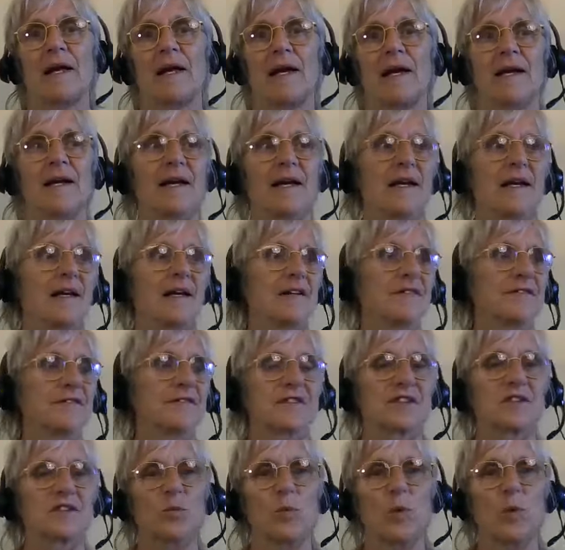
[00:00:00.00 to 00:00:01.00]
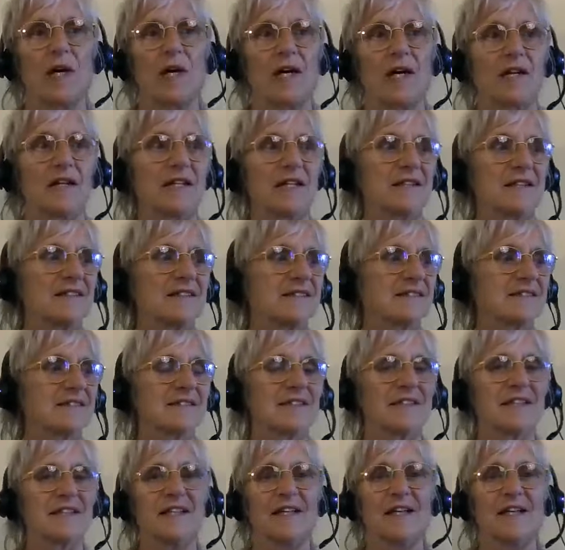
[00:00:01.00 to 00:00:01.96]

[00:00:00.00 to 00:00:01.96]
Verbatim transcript: and then after a while it's